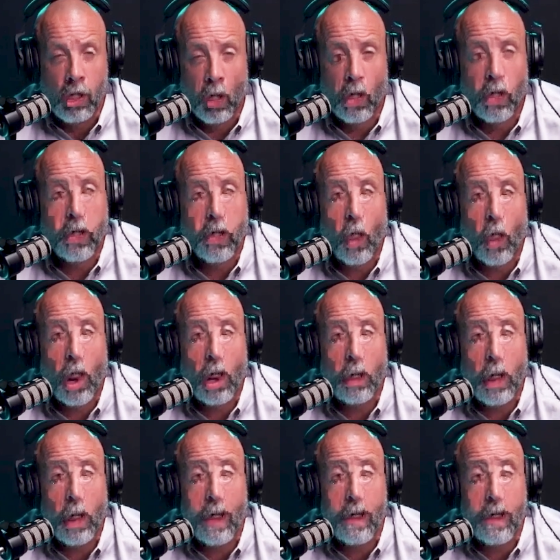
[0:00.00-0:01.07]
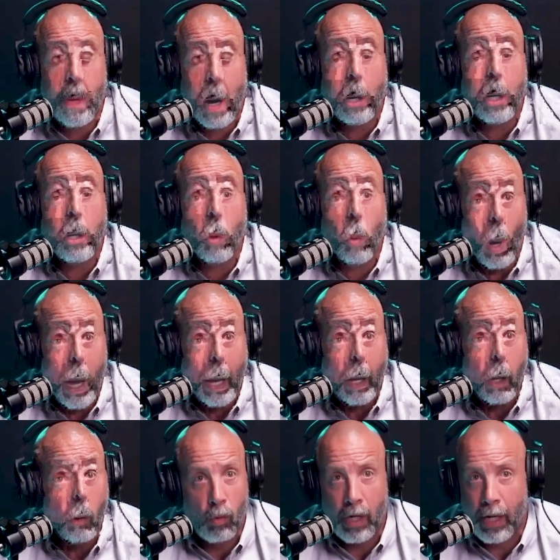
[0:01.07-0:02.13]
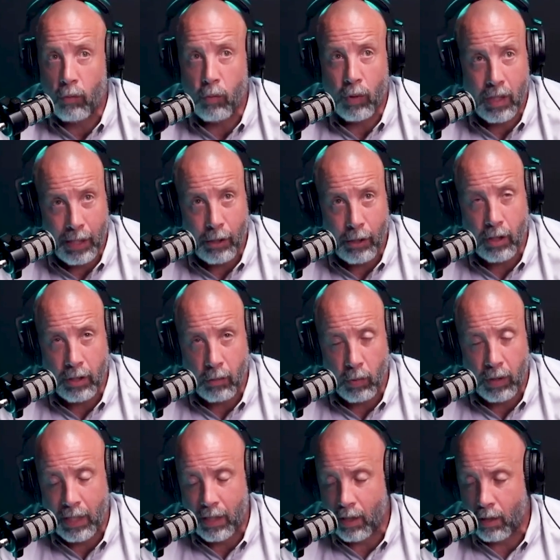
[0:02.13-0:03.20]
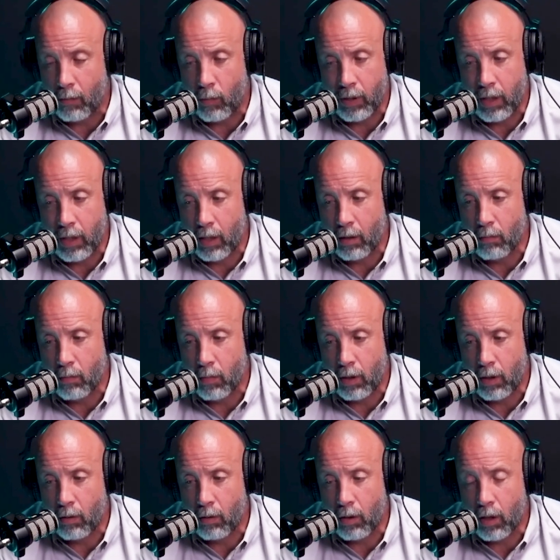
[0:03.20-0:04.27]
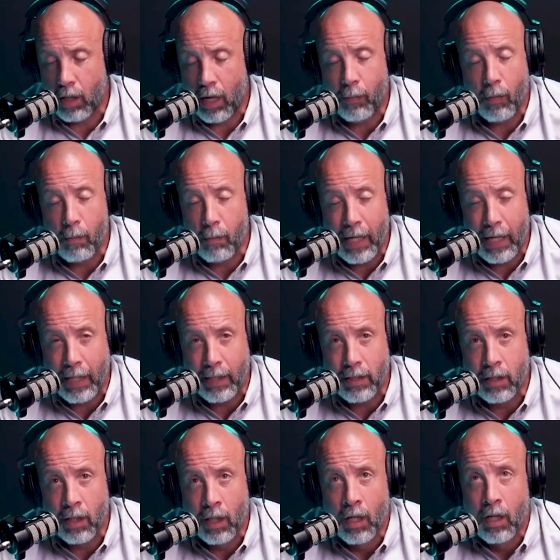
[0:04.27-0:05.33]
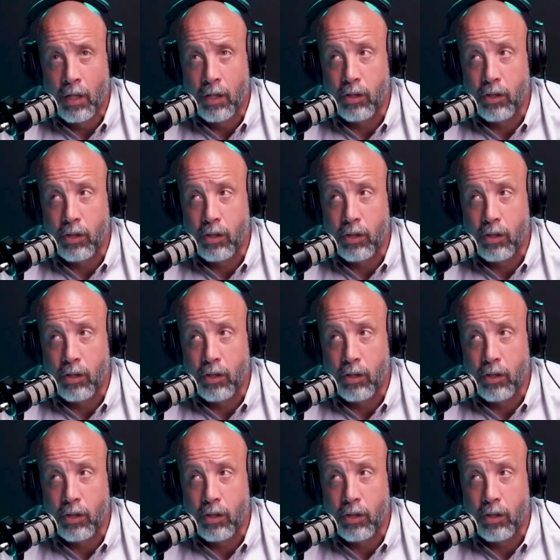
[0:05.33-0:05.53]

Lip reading: you'll form a very quick, like within a couple minutes,